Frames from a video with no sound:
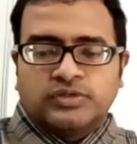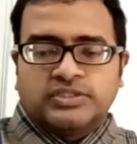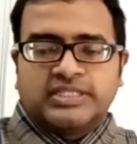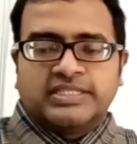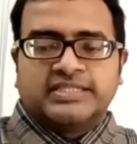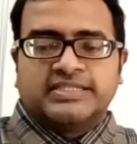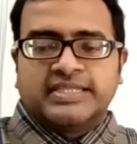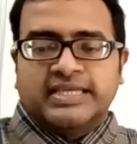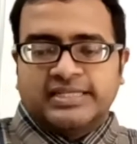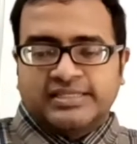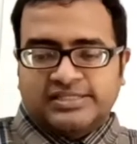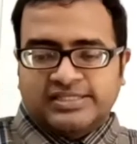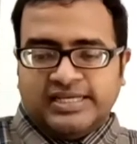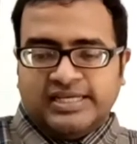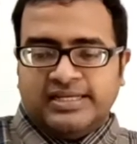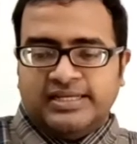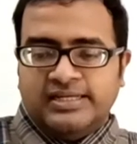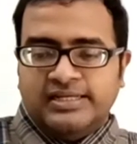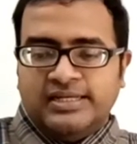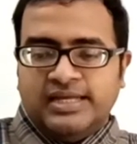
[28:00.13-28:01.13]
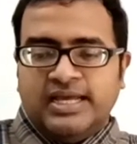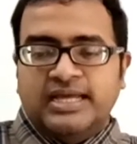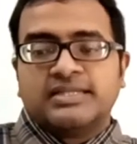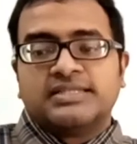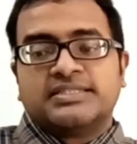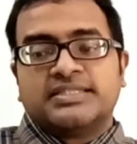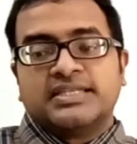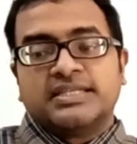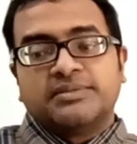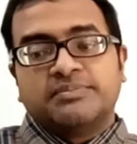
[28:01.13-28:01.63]
6, 8, 10
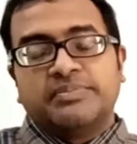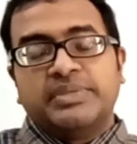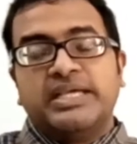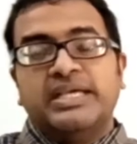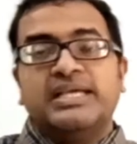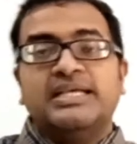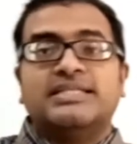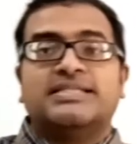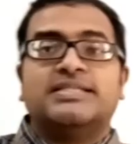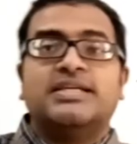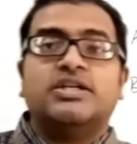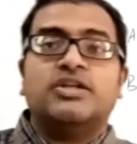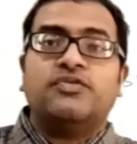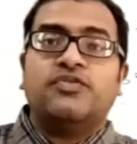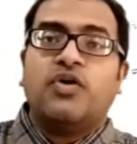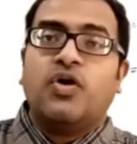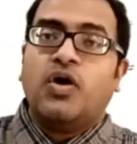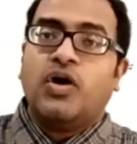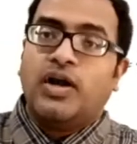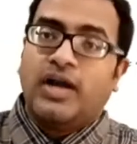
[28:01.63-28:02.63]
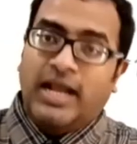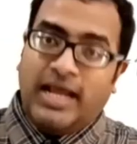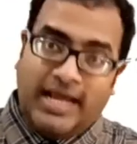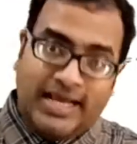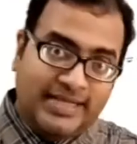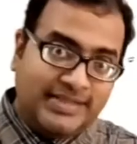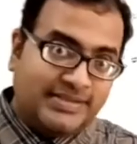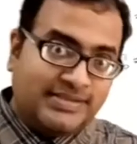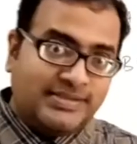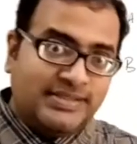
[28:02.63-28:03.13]
and set B is set of all
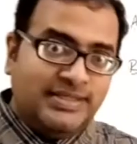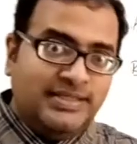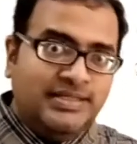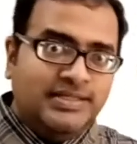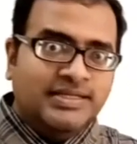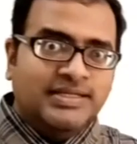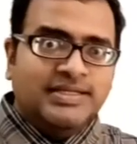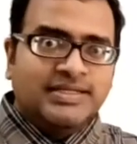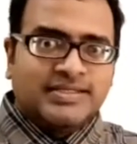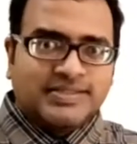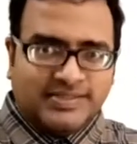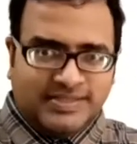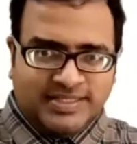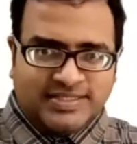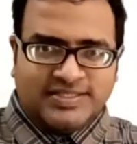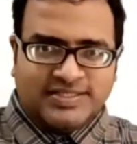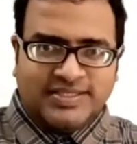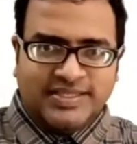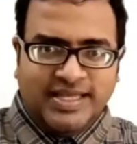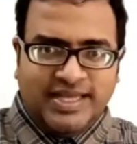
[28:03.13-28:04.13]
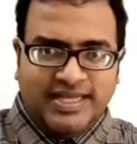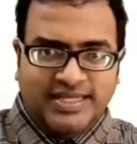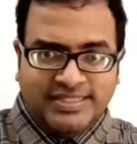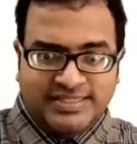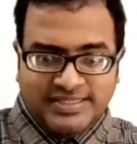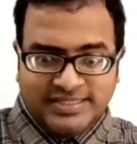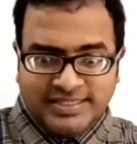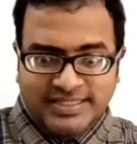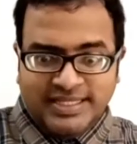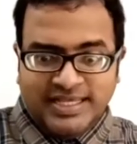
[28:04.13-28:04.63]
x such
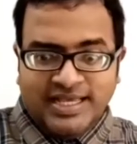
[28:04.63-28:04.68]
that